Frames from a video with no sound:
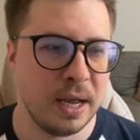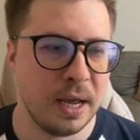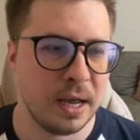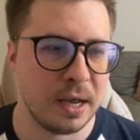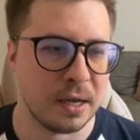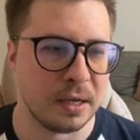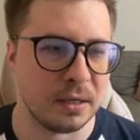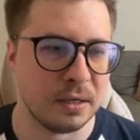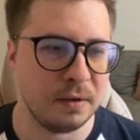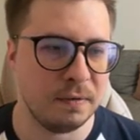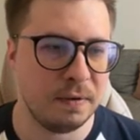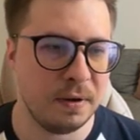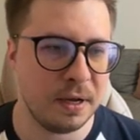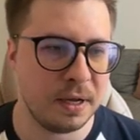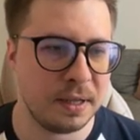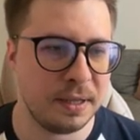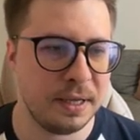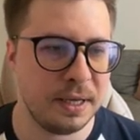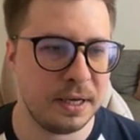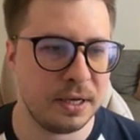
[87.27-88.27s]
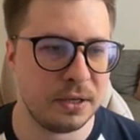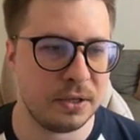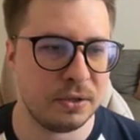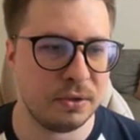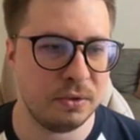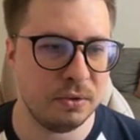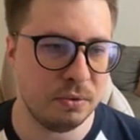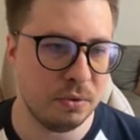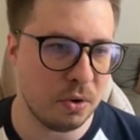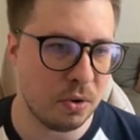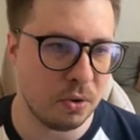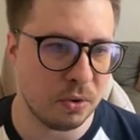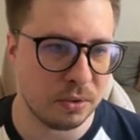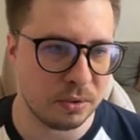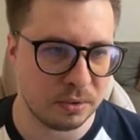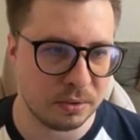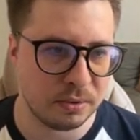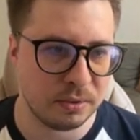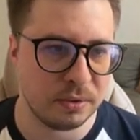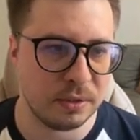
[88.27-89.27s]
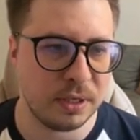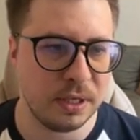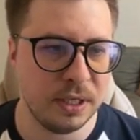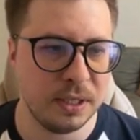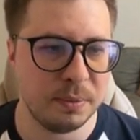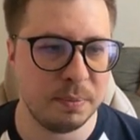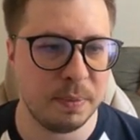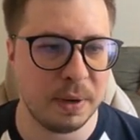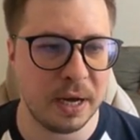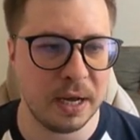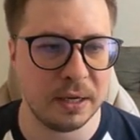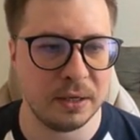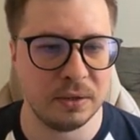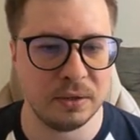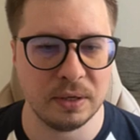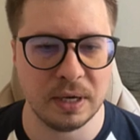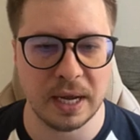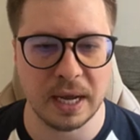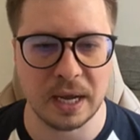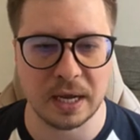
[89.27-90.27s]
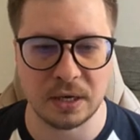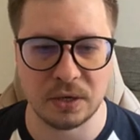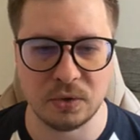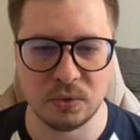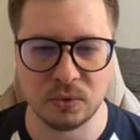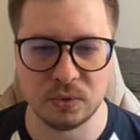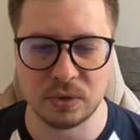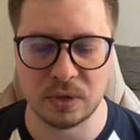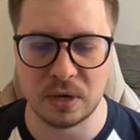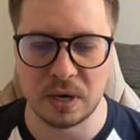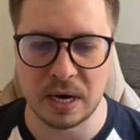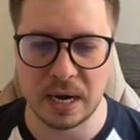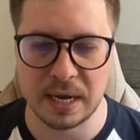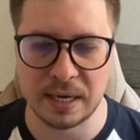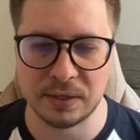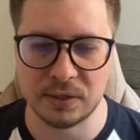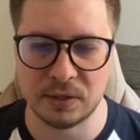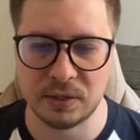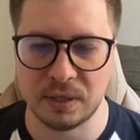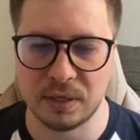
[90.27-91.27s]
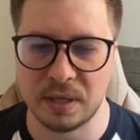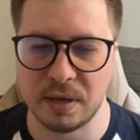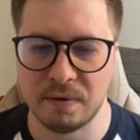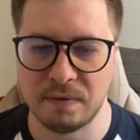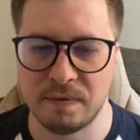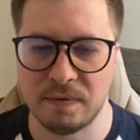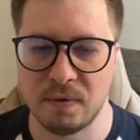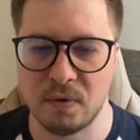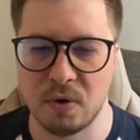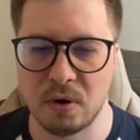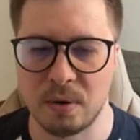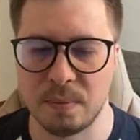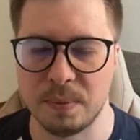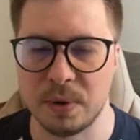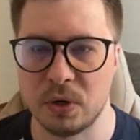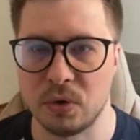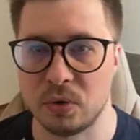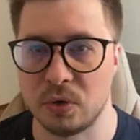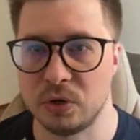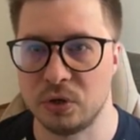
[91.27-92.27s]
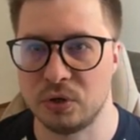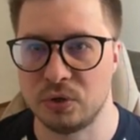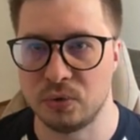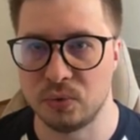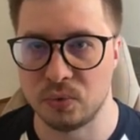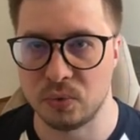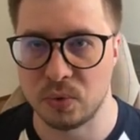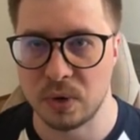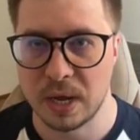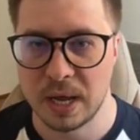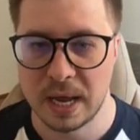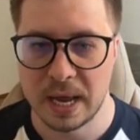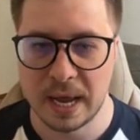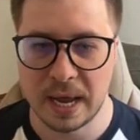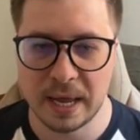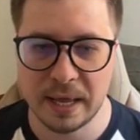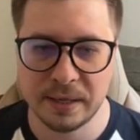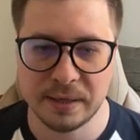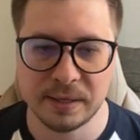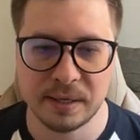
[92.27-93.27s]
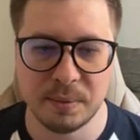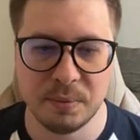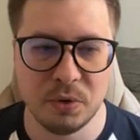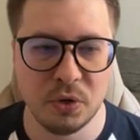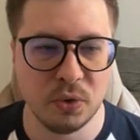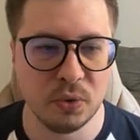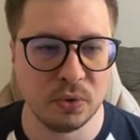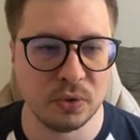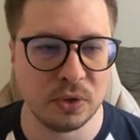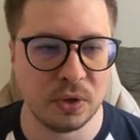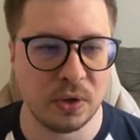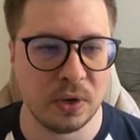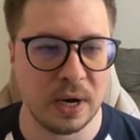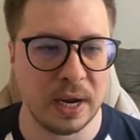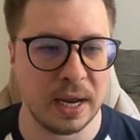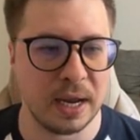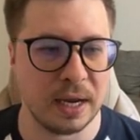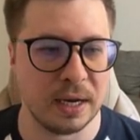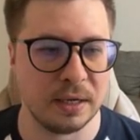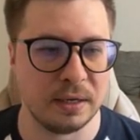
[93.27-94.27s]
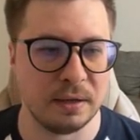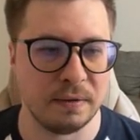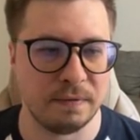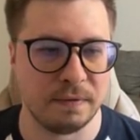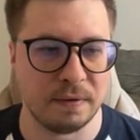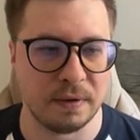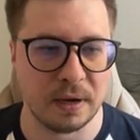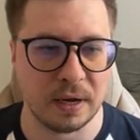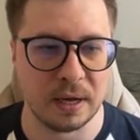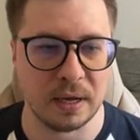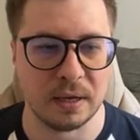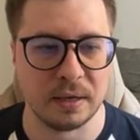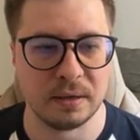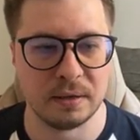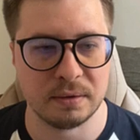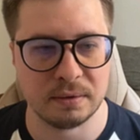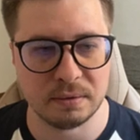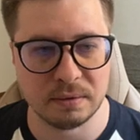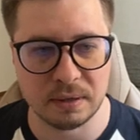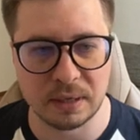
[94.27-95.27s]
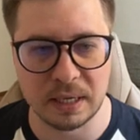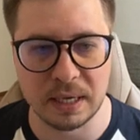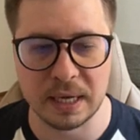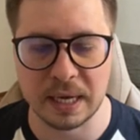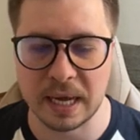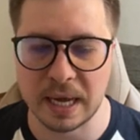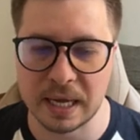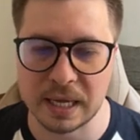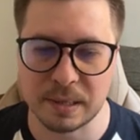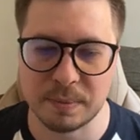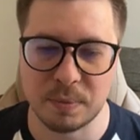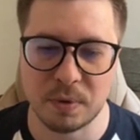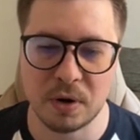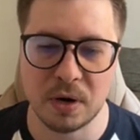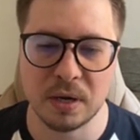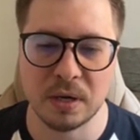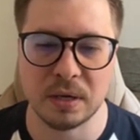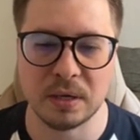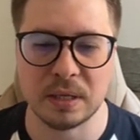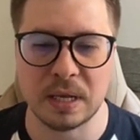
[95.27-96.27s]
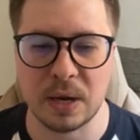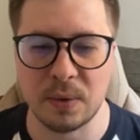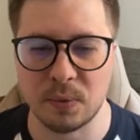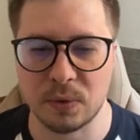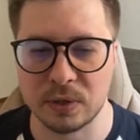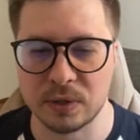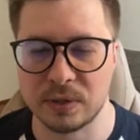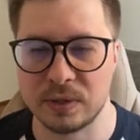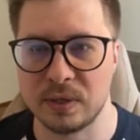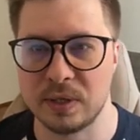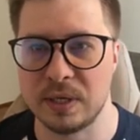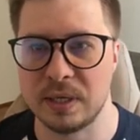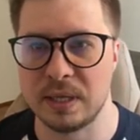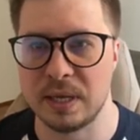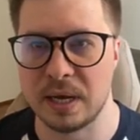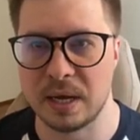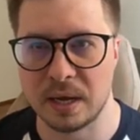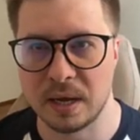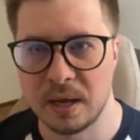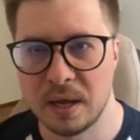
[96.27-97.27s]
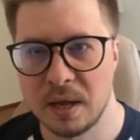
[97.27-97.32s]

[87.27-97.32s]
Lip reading: And if I click on this button, add user, I see the form in order to add some user, and if I click add product, I will see the